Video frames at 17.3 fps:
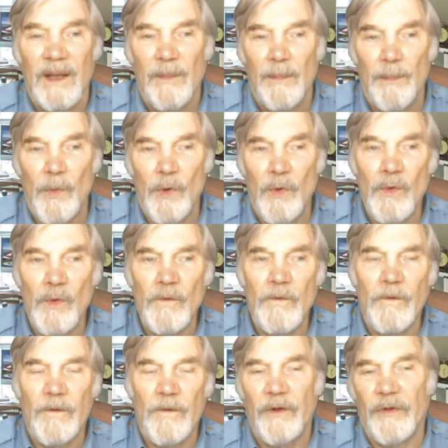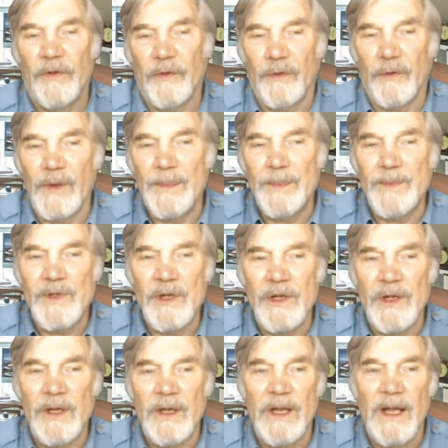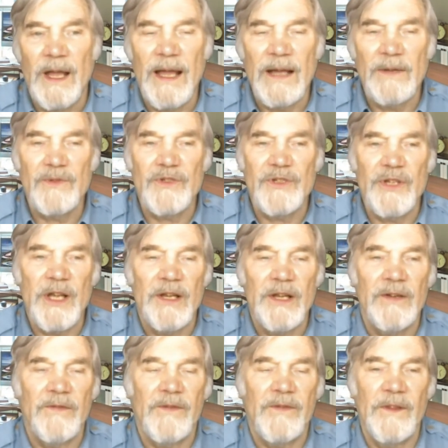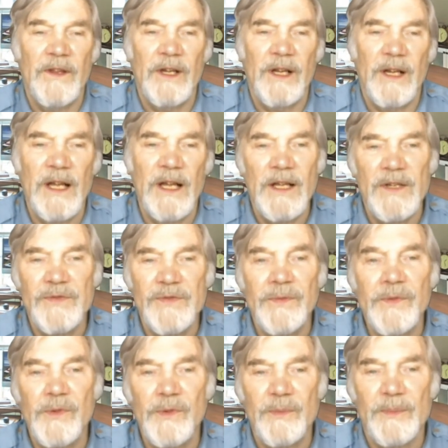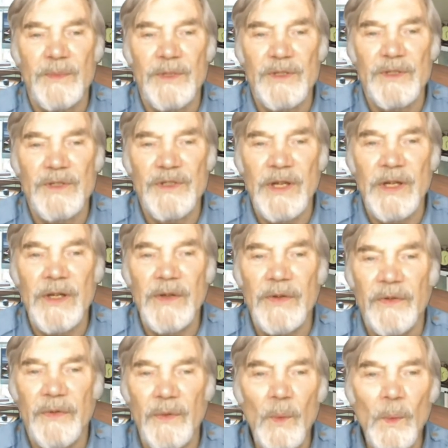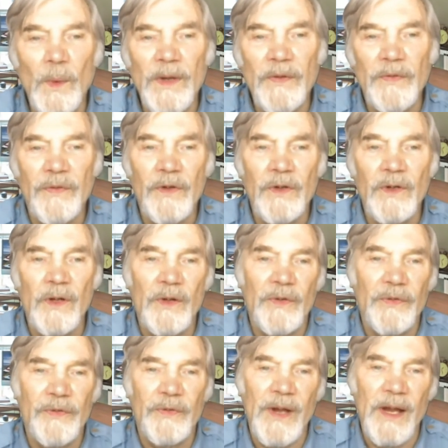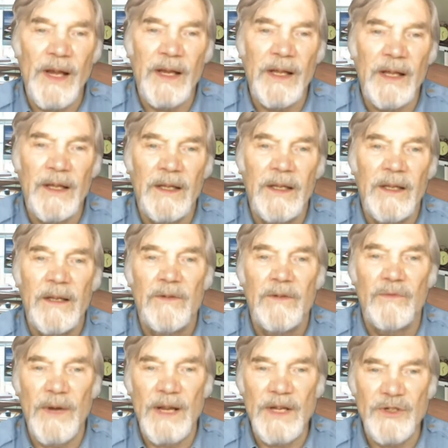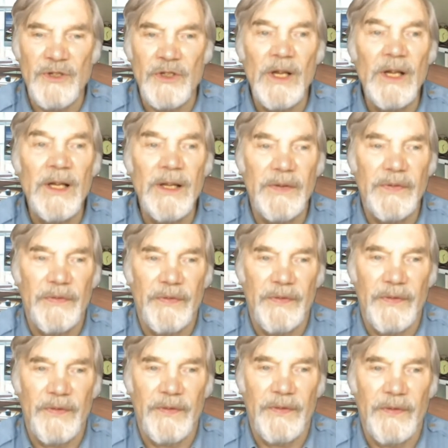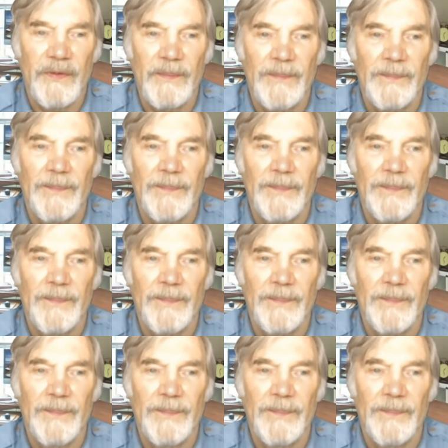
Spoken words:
Move scripture outside of the classroom, says Western Australia rationalists.